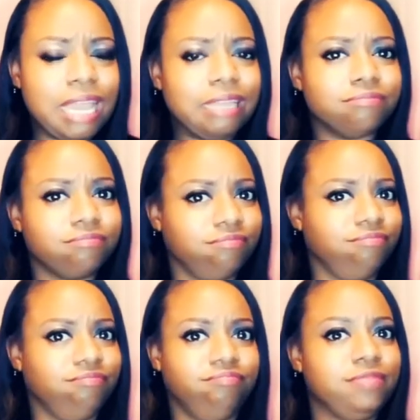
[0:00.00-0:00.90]
I'm like,
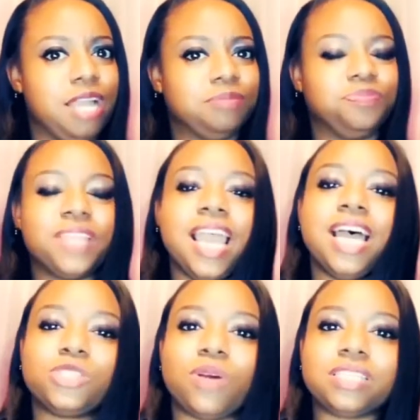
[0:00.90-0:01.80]
no.
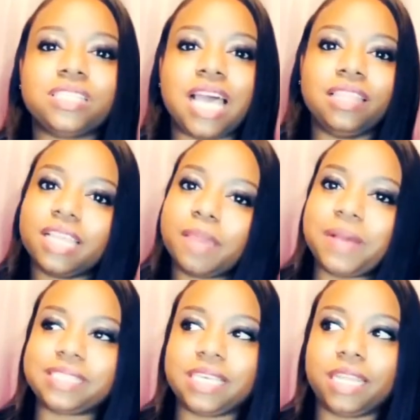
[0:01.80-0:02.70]
So I look
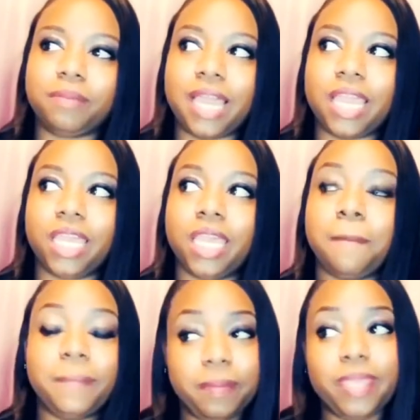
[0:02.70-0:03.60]
at my son, I'm like,
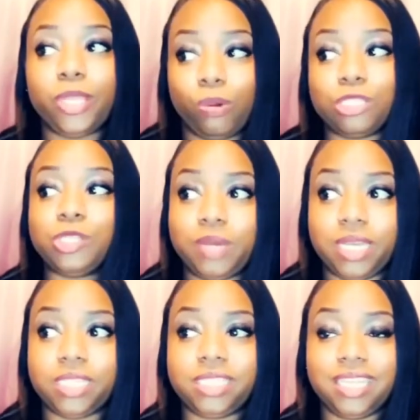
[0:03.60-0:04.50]
Mimi doing
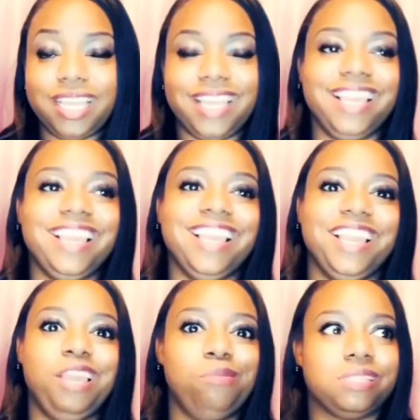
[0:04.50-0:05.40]
too much.
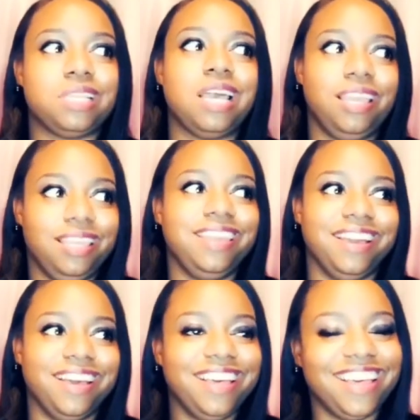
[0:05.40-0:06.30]
And he was like,
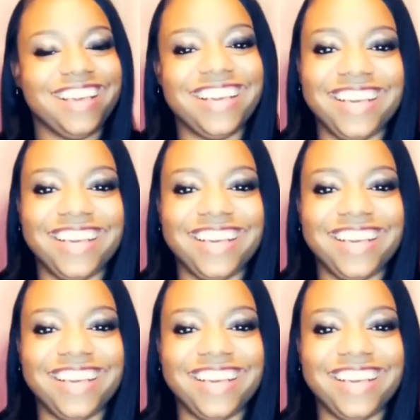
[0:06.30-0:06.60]
yeah.